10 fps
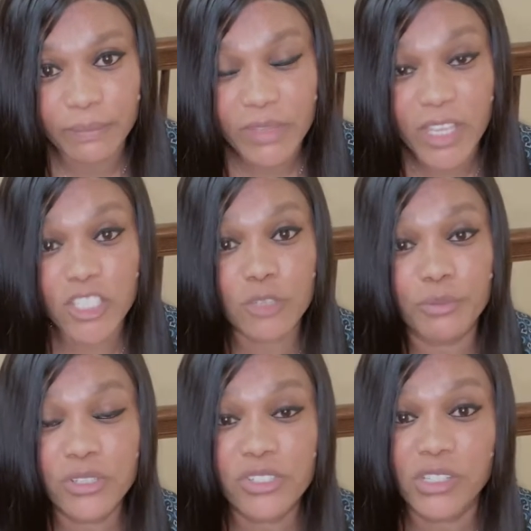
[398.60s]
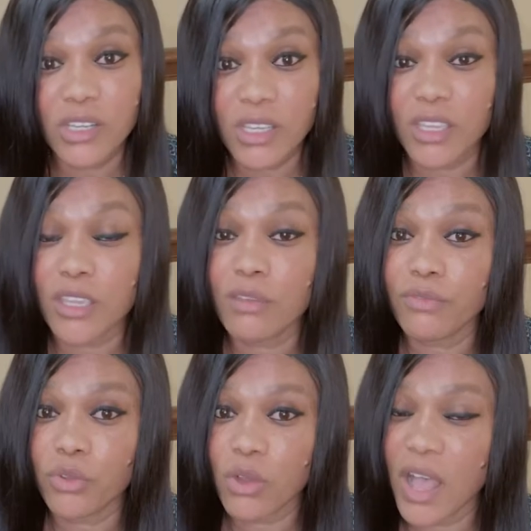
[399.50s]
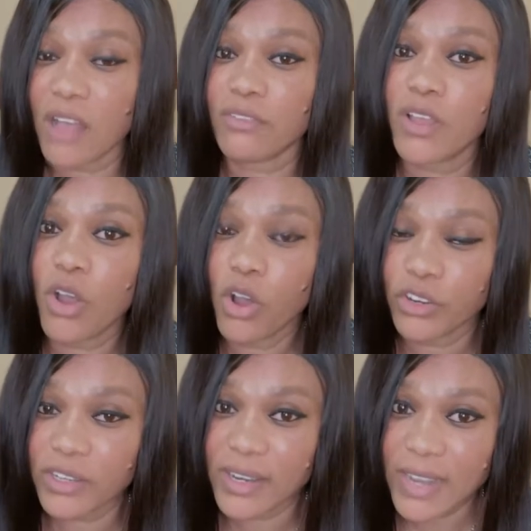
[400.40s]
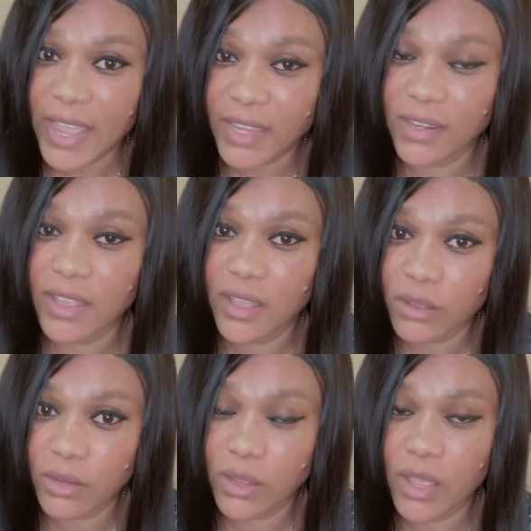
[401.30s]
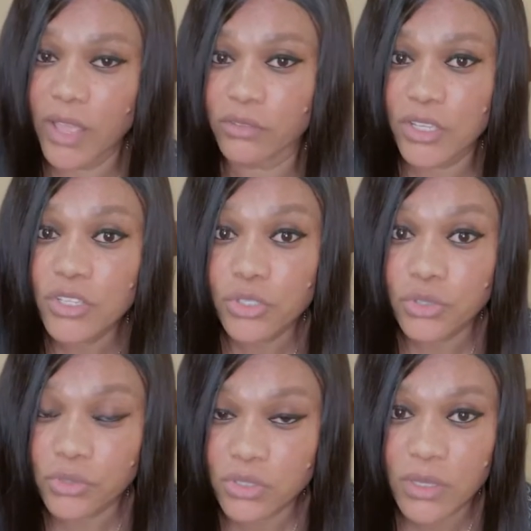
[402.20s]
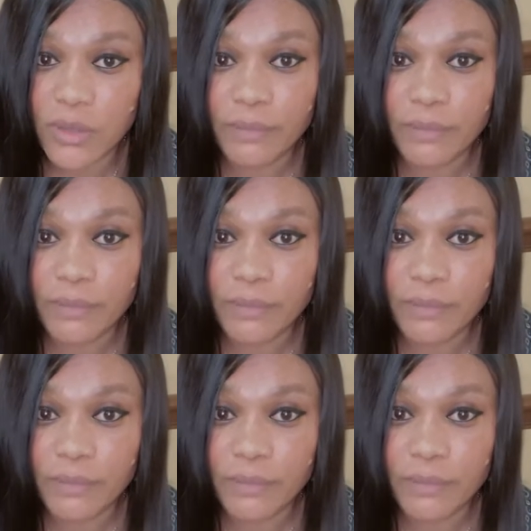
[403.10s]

especially if you have underlying health issues